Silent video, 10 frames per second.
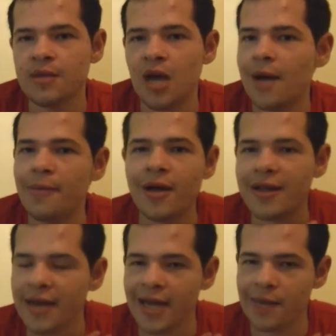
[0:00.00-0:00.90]
I'm not
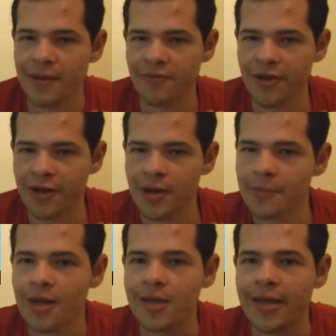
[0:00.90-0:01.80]
an anime fan. I'm
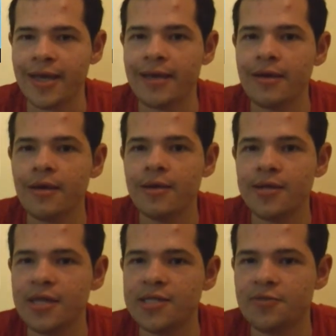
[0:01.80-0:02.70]
not like
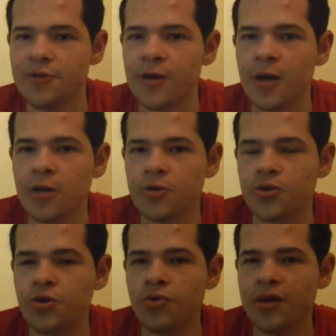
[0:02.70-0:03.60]
the different
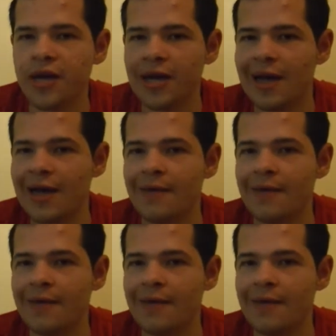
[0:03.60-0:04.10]
colored critic guy.